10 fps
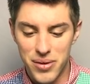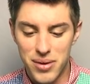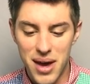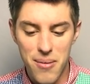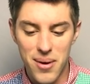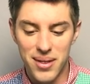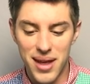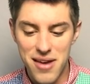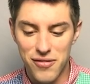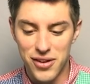You get one
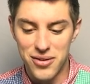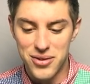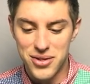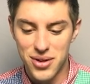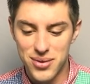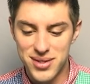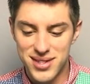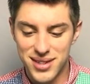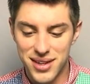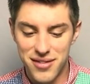life and you chose
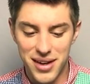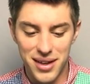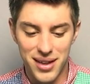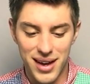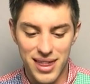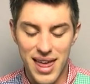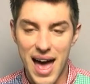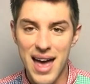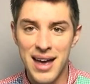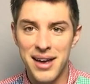to live it like
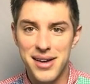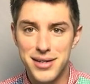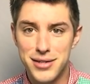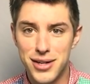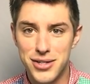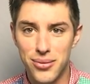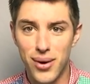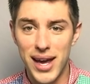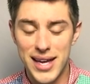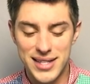that? Such a
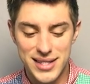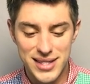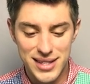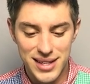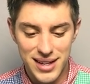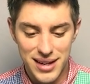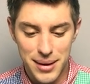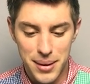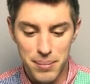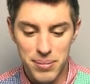waste.
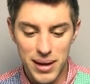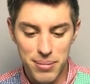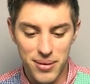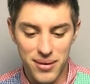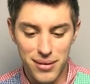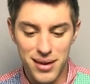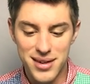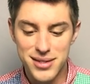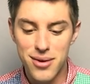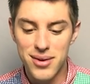People,
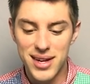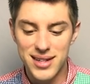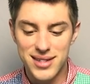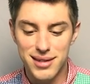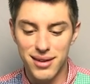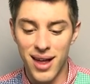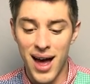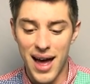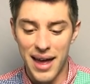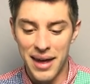there's no need to
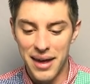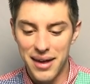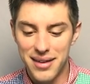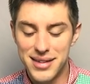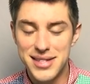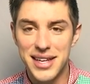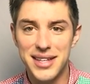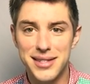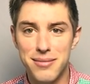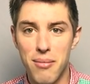lie. This
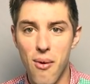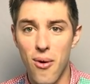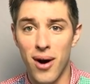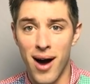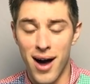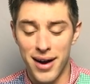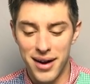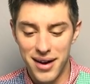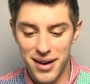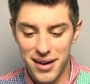kid is a
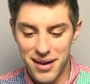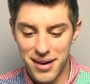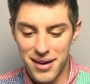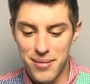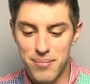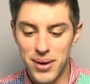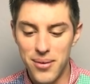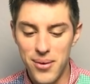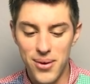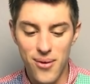moron. B be
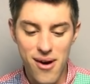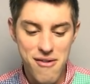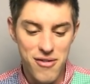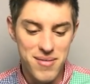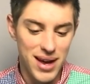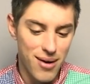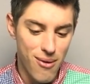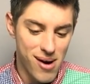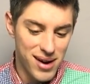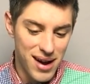who you are from day
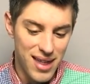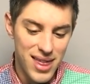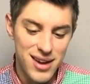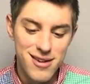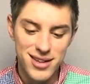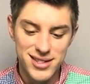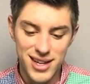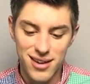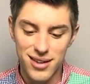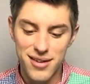one, and then you can
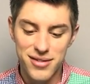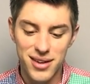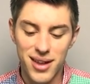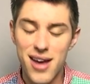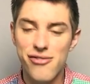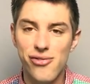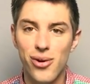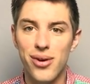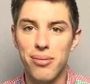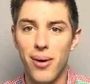say you lived a life
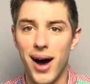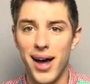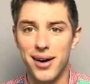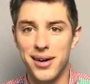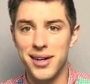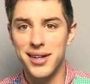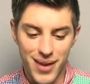worthwhile.